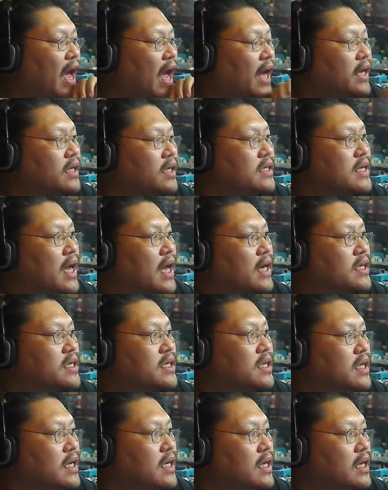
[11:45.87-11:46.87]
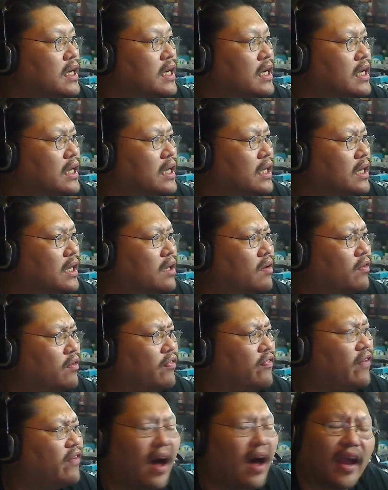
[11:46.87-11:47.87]
That is actually a
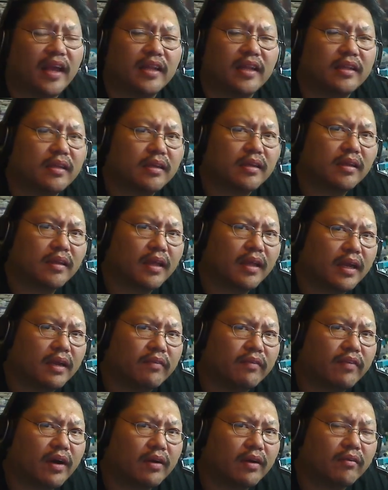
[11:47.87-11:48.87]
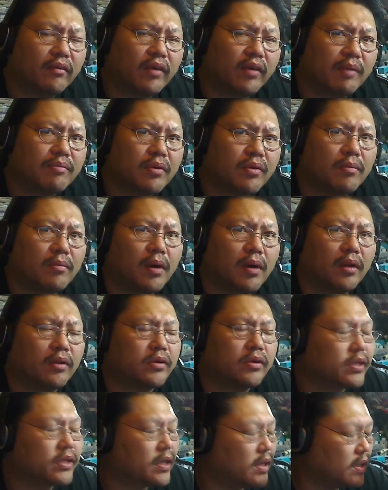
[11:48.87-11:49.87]
little find that I found over at
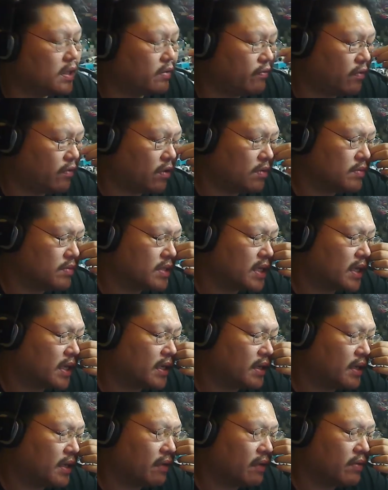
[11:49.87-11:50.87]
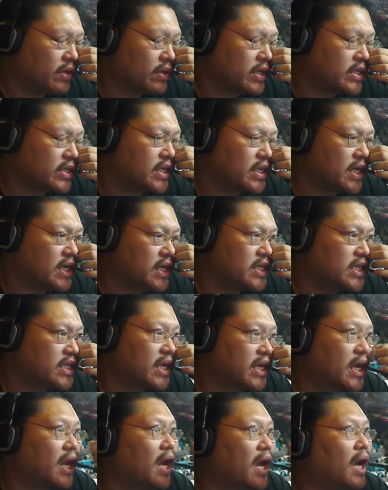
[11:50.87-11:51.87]
ProModeler's forums that they were
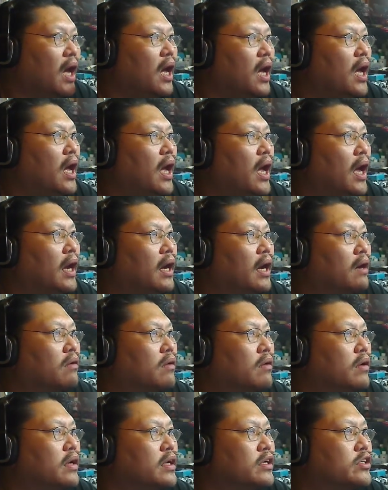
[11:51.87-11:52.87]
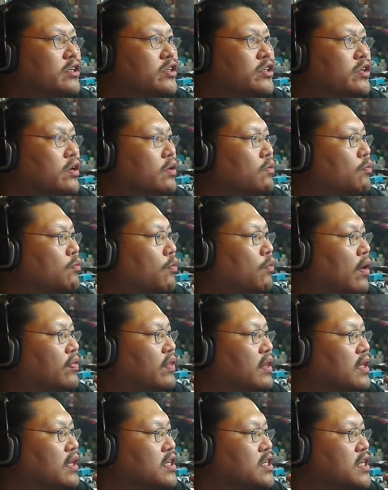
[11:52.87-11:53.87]
discussing, and I'll go ahead and show you
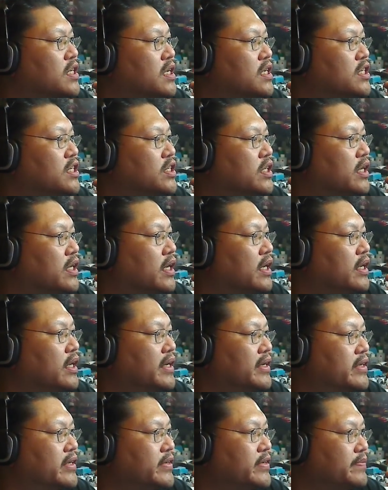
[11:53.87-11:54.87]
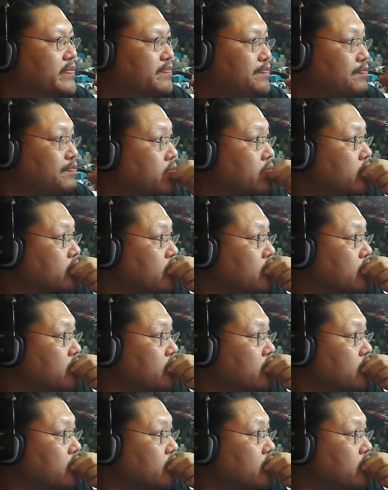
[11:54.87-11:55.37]
what the discussion is.